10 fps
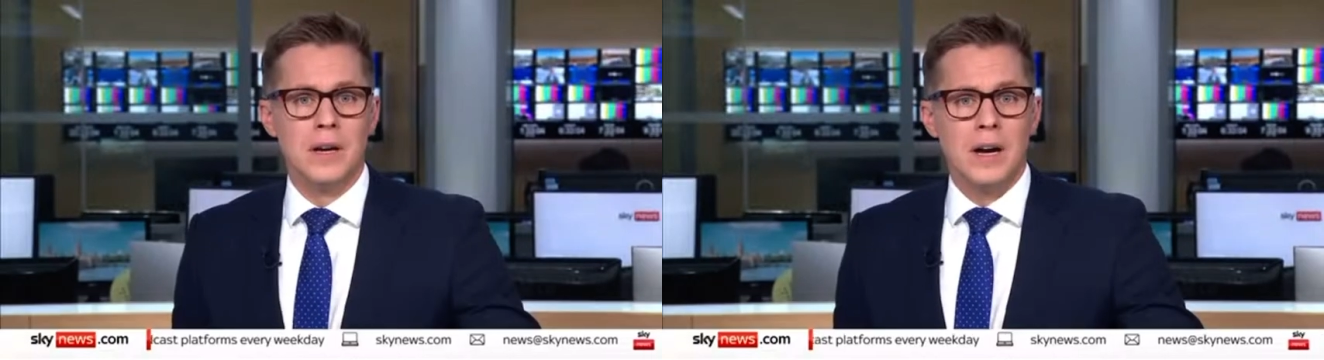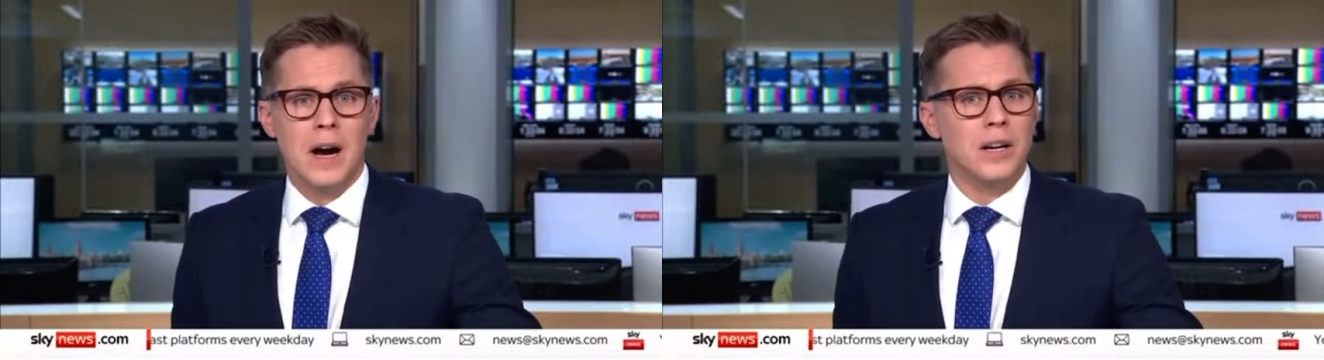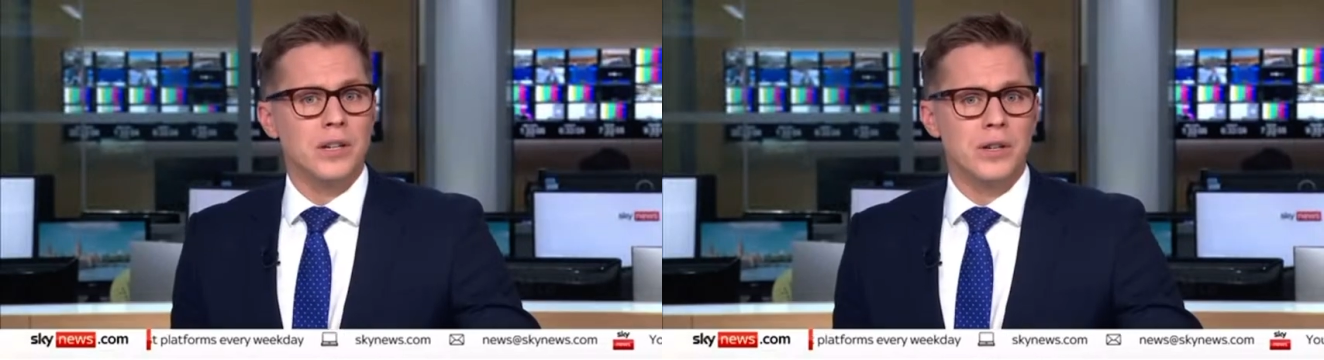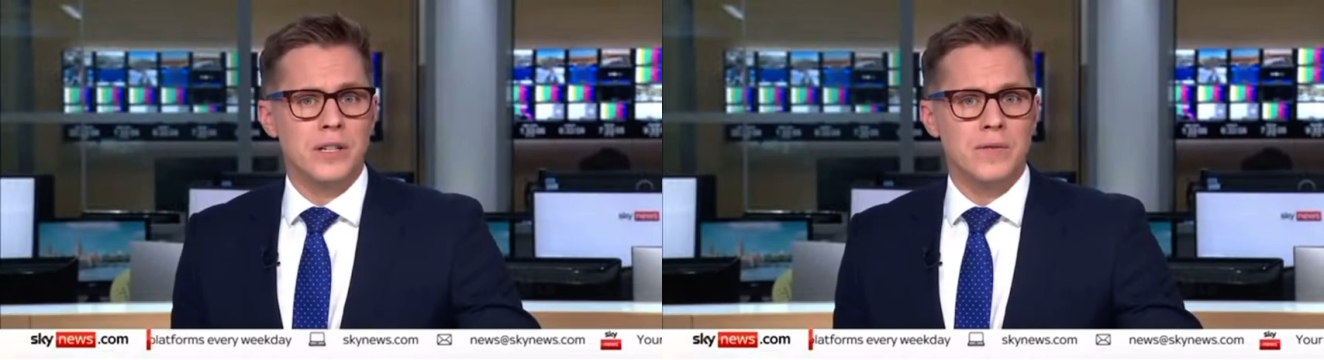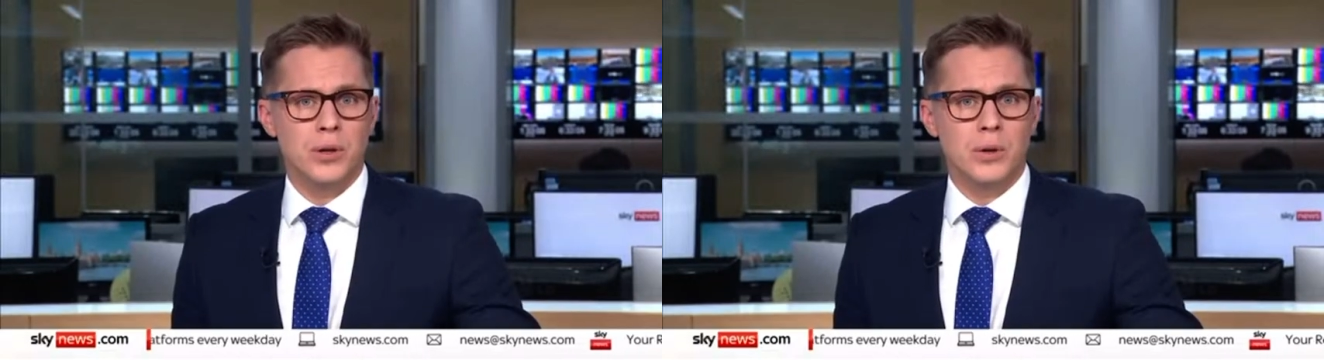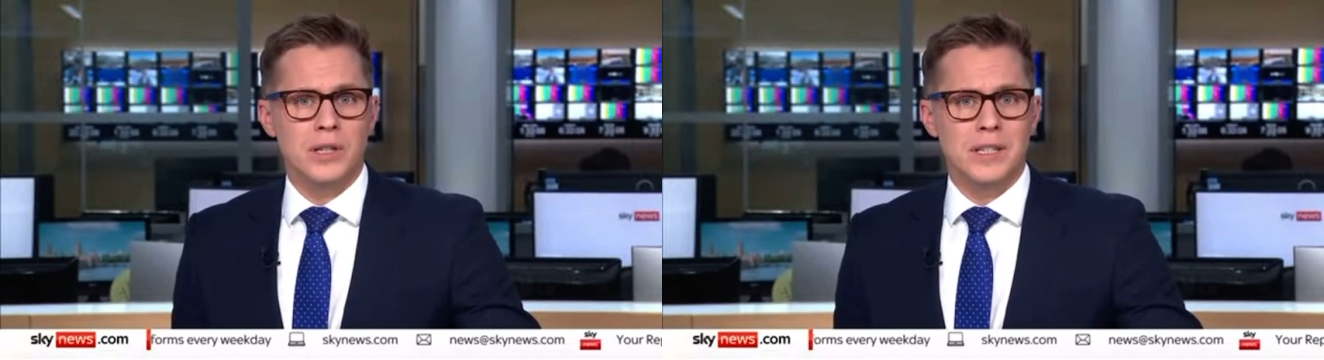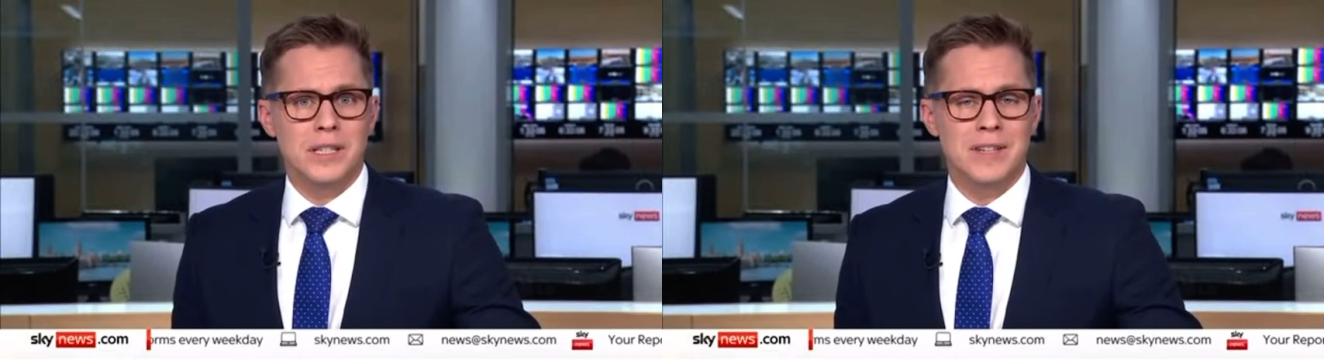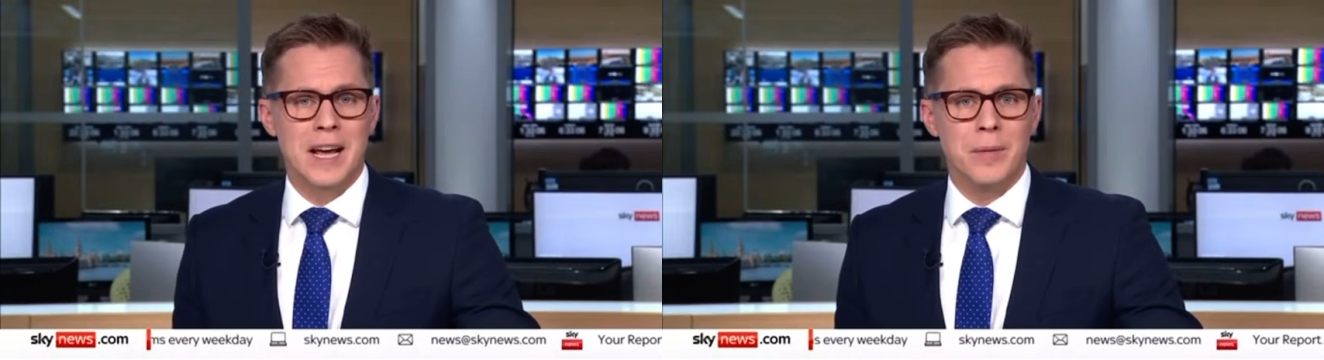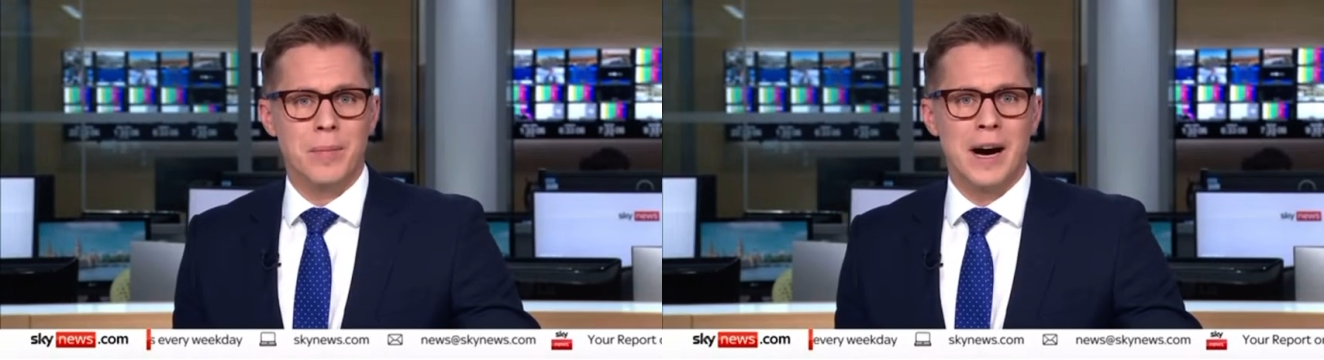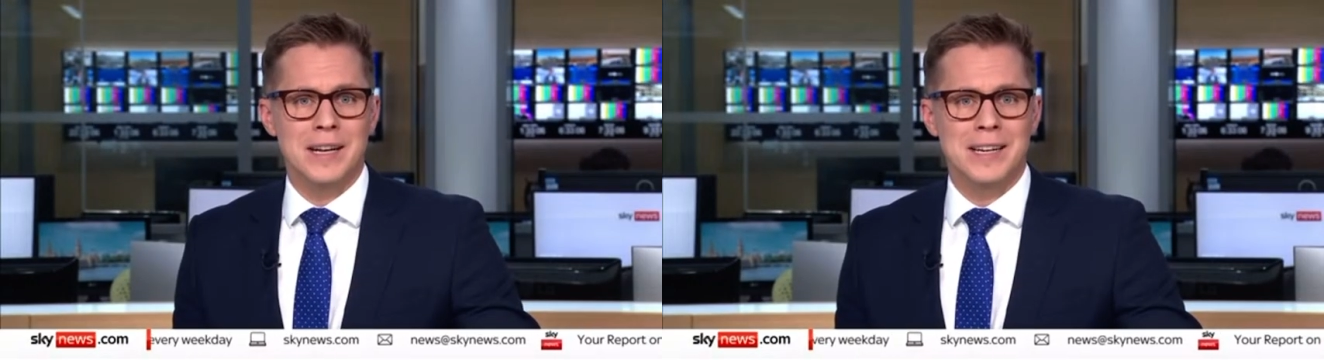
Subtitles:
Hundreds of Georgians have taken part in